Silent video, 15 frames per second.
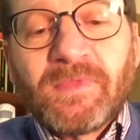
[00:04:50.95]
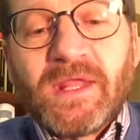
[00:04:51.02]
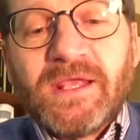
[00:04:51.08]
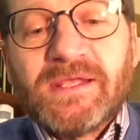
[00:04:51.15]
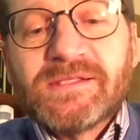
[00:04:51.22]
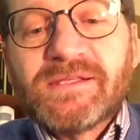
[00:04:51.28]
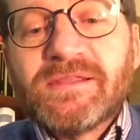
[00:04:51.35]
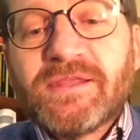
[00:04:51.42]

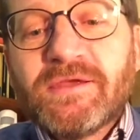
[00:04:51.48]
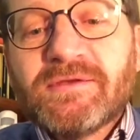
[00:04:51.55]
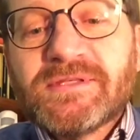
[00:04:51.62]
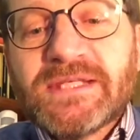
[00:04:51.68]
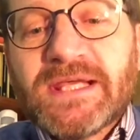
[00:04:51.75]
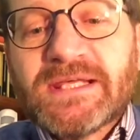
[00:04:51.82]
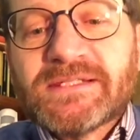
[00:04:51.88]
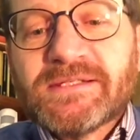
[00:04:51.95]
His
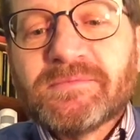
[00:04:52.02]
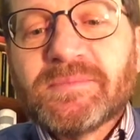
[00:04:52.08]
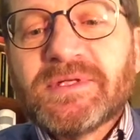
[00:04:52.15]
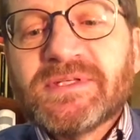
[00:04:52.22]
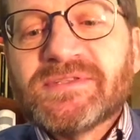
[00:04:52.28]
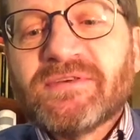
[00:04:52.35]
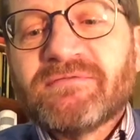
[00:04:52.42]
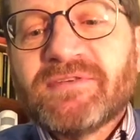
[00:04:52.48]
enthusiasm and
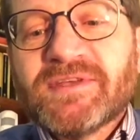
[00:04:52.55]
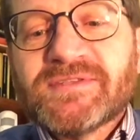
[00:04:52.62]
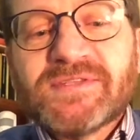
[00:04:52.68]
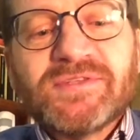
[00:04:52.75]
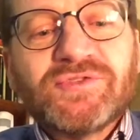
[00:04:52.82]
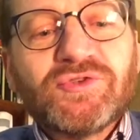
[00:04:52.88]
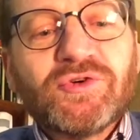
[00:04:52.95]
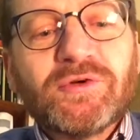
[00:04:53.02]
his obvious
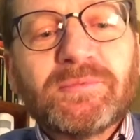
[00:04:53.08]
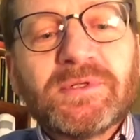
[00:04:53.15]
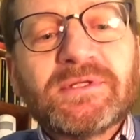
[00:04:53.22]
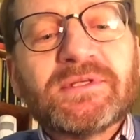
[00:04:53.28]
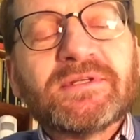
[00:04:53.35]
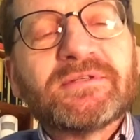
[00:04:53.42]
enjoyment